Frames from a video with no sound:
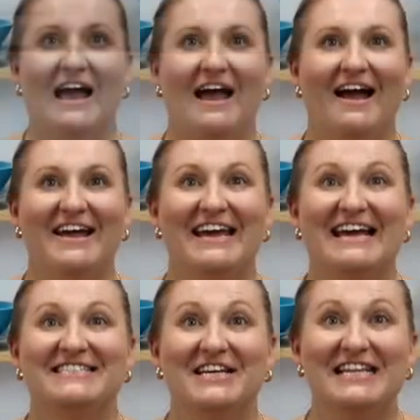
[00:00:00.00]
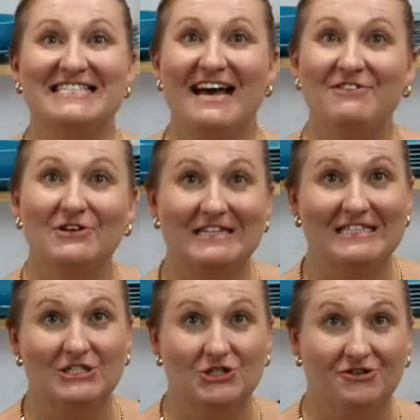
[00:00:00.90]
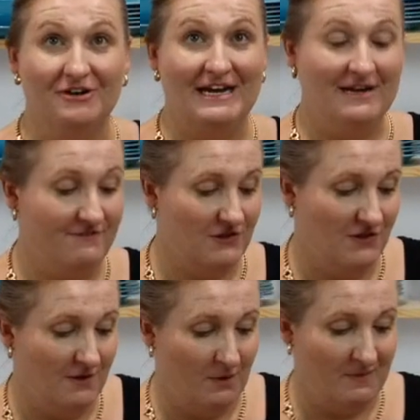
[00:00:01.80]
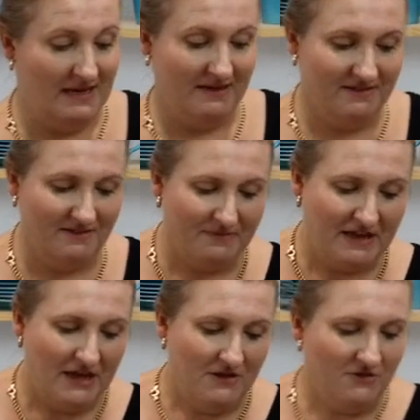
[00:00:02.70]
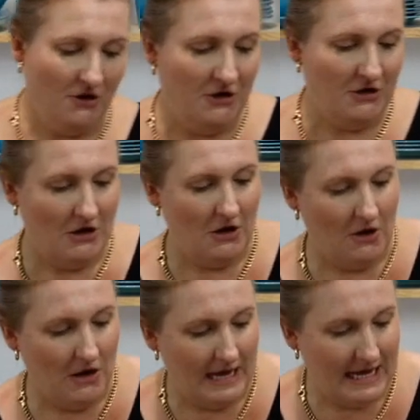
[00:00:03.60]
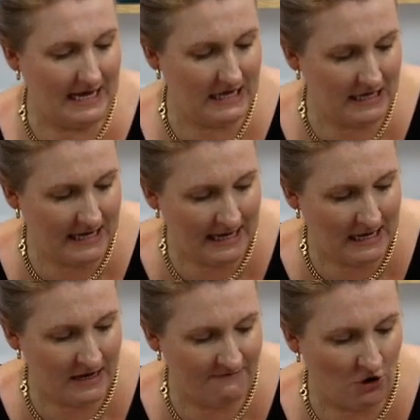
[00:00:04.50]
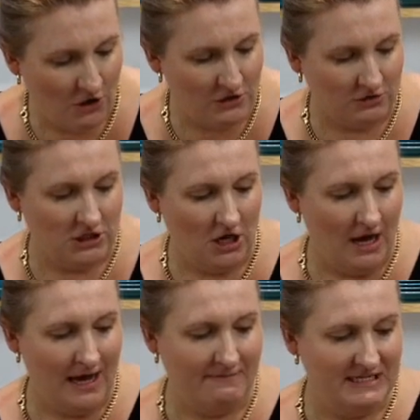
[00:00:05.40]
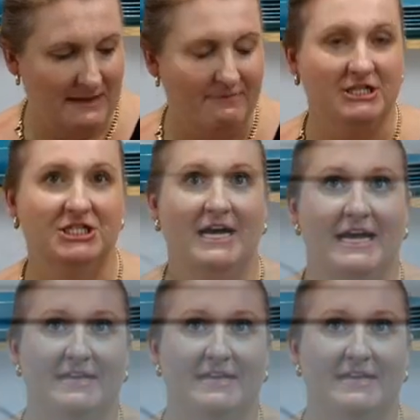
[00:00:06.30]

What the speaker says: Okay, so let's have a look at the screen of your Thermomix. So here you've got your time, temperature and